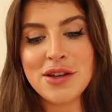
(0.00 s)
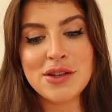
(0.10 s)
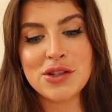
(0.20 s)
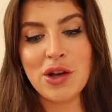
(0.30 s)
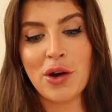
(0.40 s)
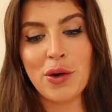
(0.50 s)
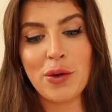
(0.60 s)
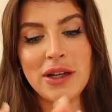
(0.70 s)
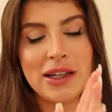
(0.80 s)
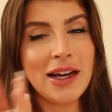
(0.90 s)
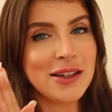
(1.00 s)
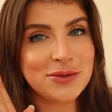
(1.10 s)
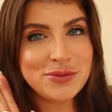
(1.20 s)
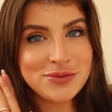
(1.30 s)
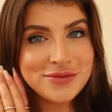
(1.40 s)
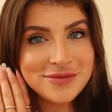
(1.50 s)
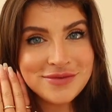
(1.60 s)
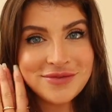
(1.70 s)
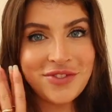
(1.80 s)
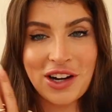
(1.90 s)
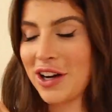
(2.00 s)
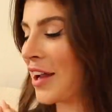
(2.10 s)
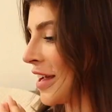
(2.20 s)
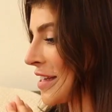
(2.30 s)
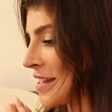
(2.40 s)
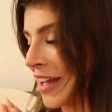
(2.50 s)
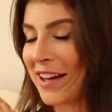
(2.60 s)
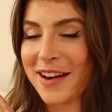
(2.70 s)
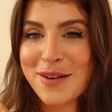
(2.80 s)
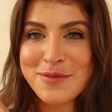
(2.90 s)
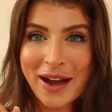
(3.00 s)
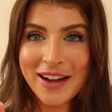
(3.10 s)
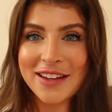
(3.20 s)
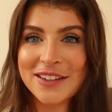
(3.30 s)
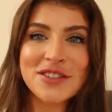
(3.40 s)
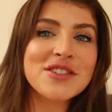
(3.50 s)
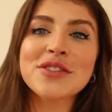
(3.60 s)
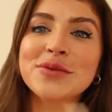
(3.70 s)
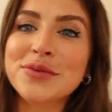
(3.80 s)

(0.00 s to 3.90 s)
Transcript: So yeah, very exciting package.